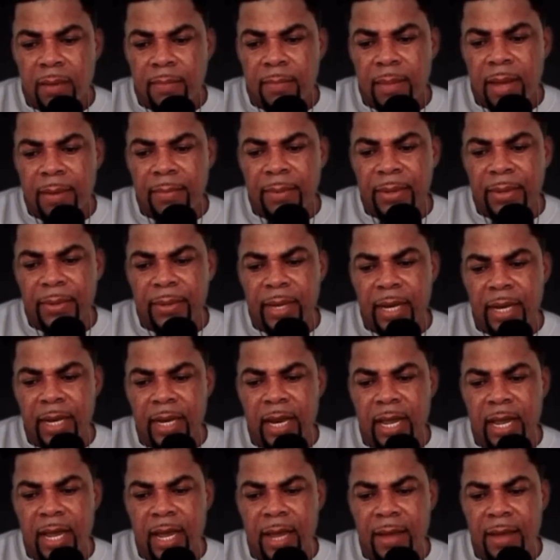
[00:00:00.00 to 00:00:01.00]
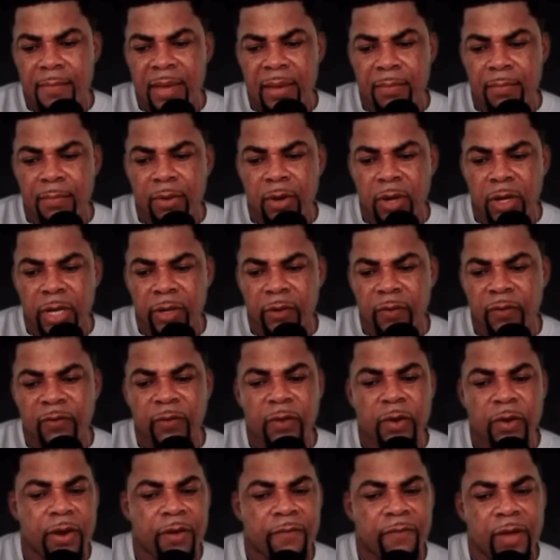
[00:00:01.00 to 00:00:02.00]
I mention me block you
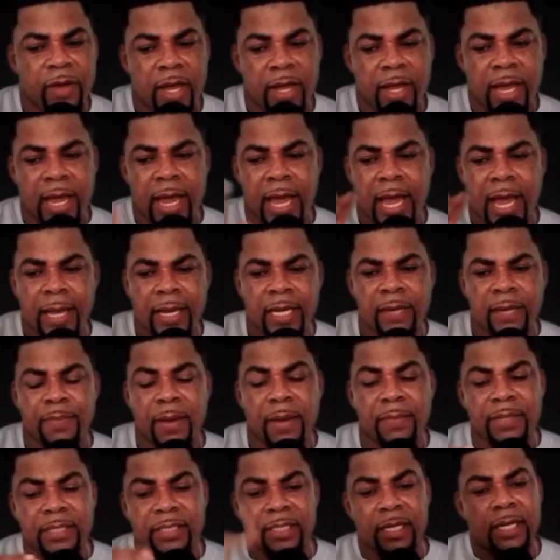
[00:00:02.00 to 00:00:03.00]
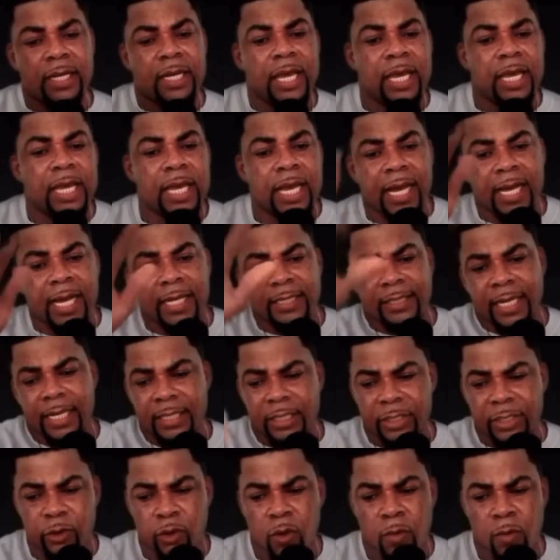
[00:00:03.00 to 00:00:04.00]
forever nipa bi say de yankasa
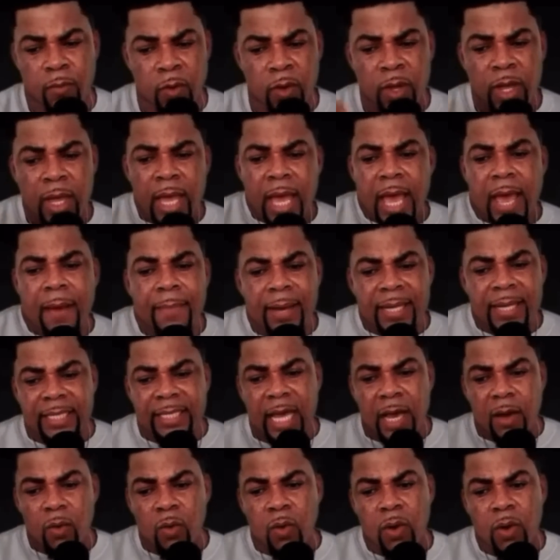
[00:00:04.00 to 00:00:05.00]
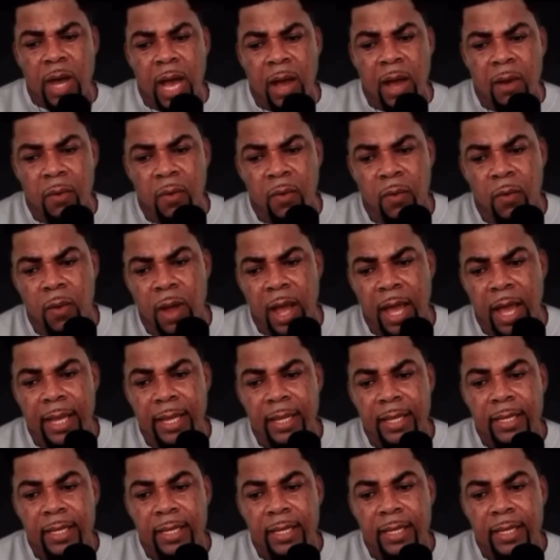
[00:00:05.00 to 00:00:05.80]
nchire omo e basa o ha ho kwa